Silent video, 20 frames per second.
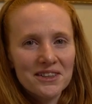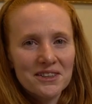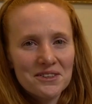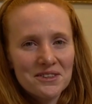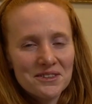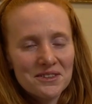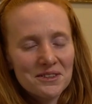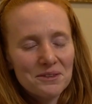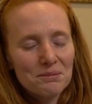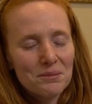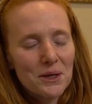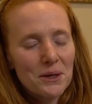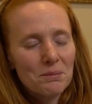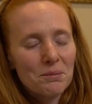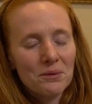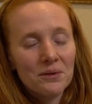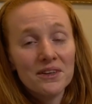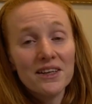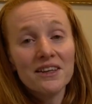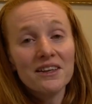interesting
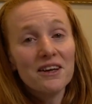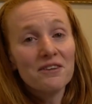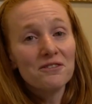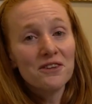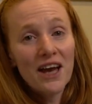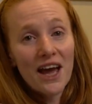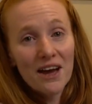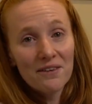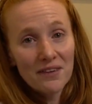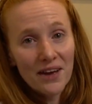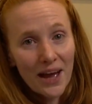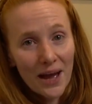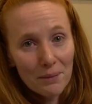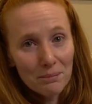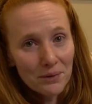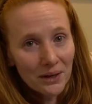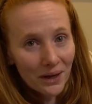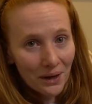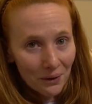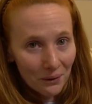people, and they love to have a
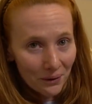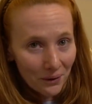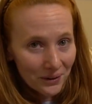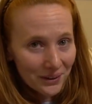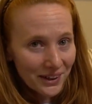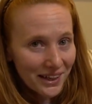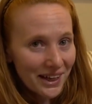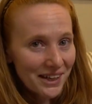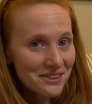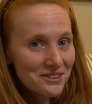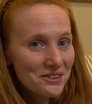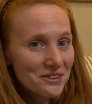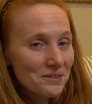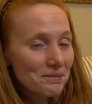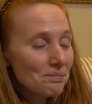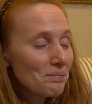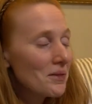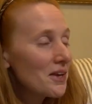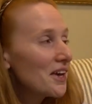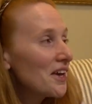happy hour on
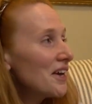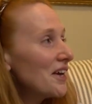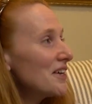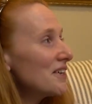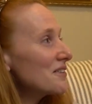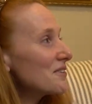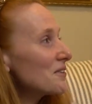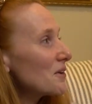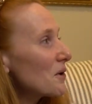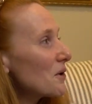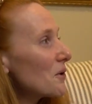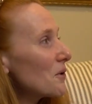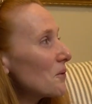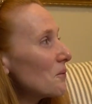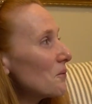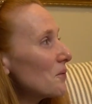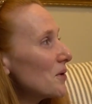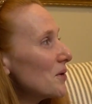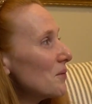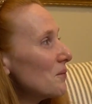occasion. So
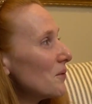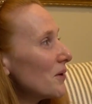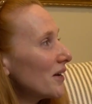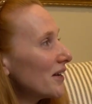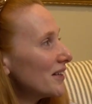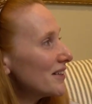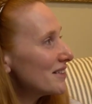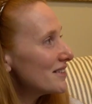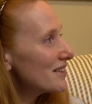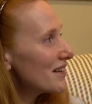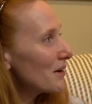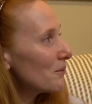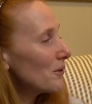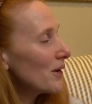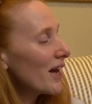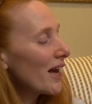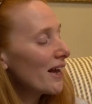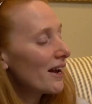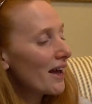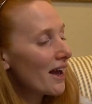we went and we
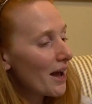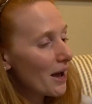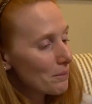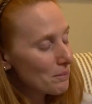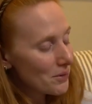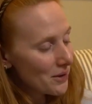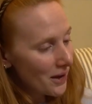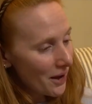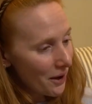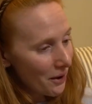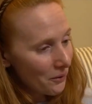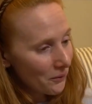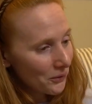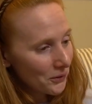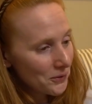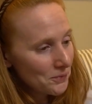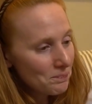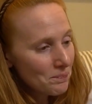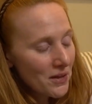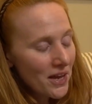had happy
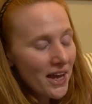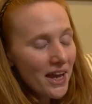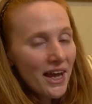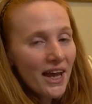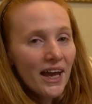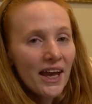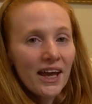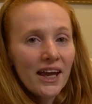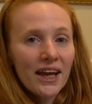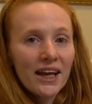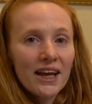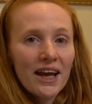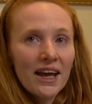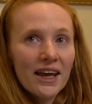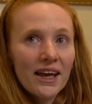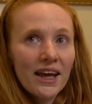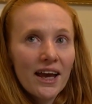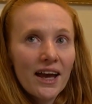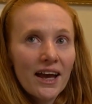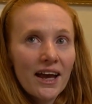hour, and I
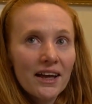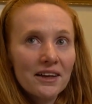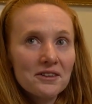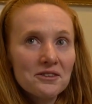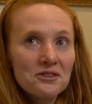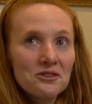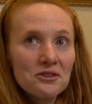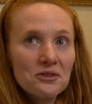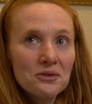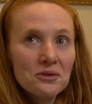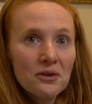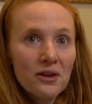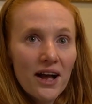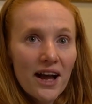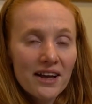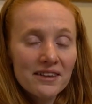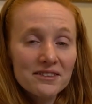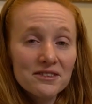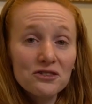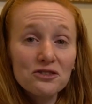had two
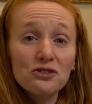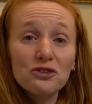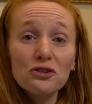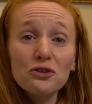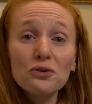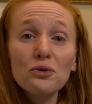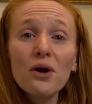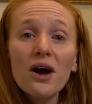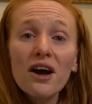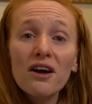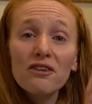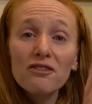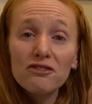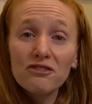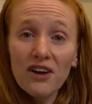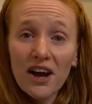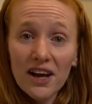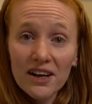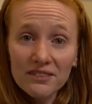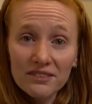glasses, two
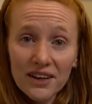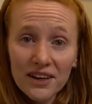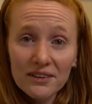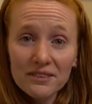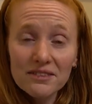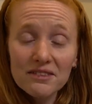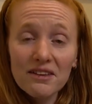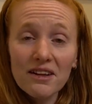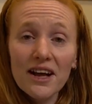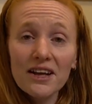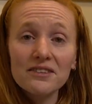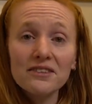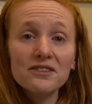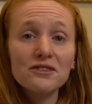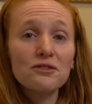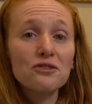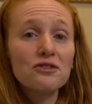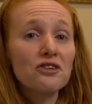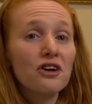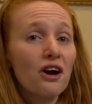five ounce glasses
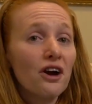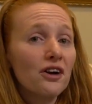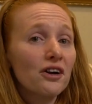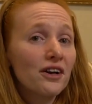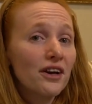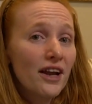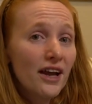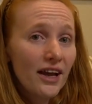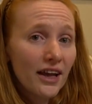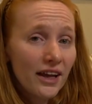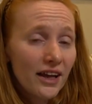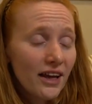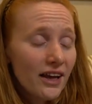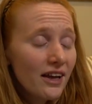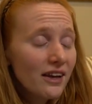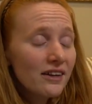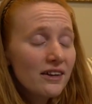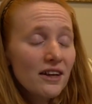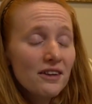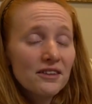of Chardonnay.
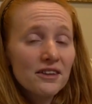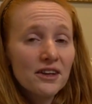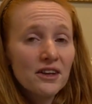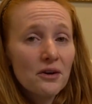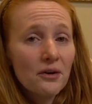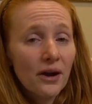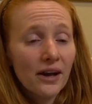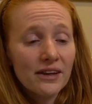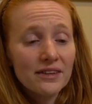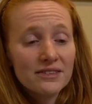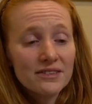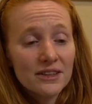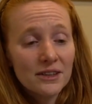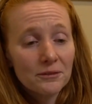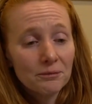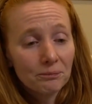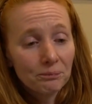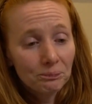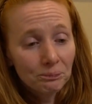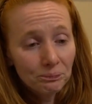Nothing crazy,